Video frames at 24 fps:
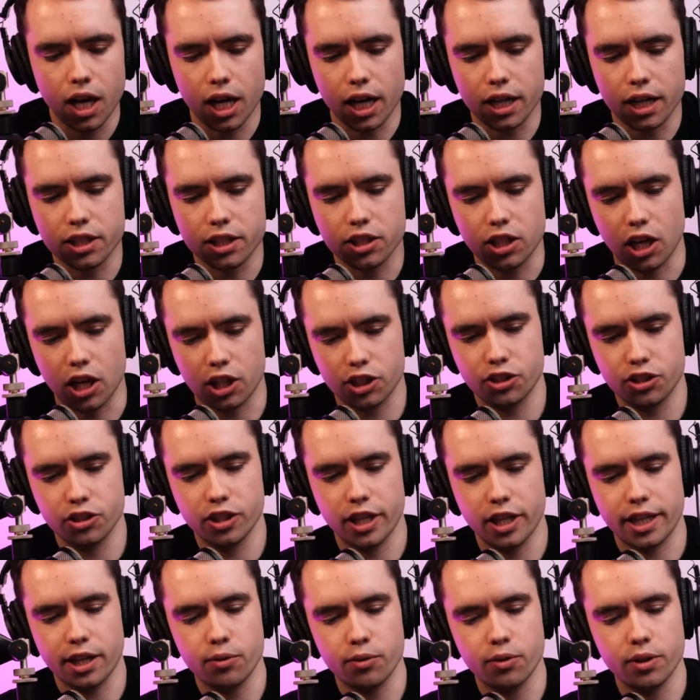I'm going to talk to
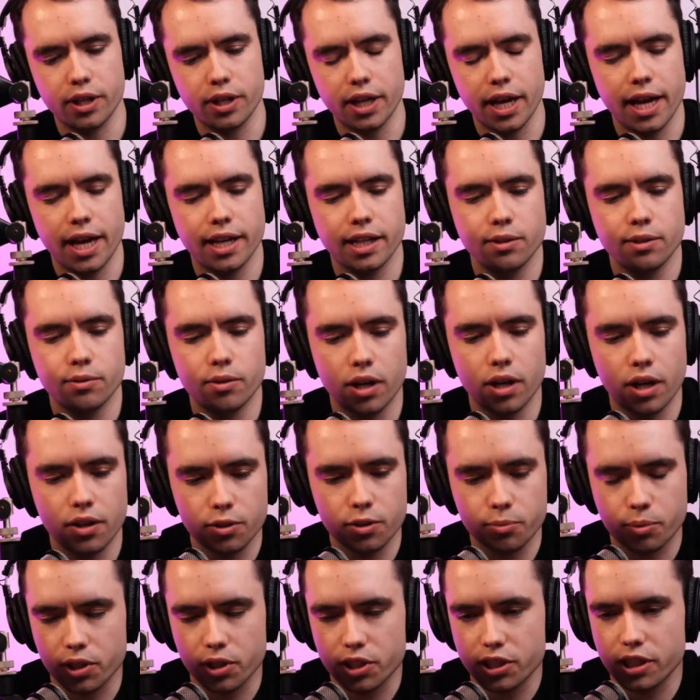you like I would any
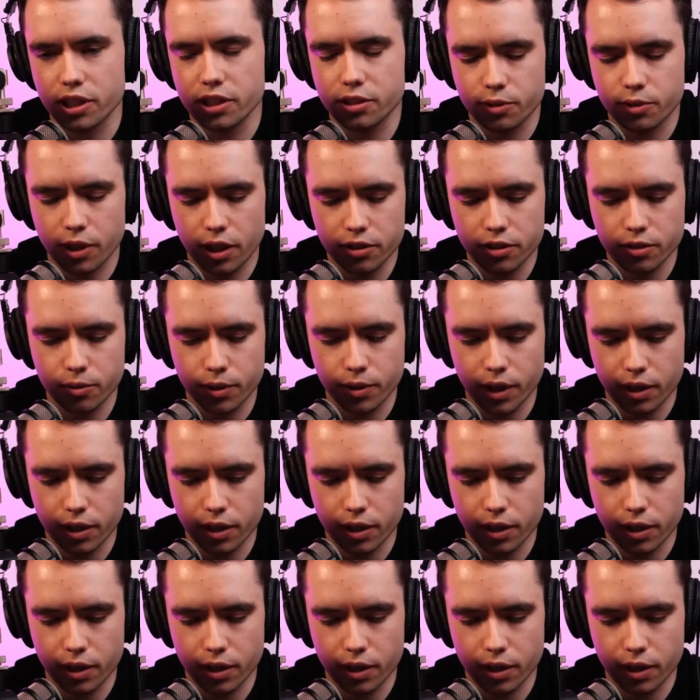other person because when I,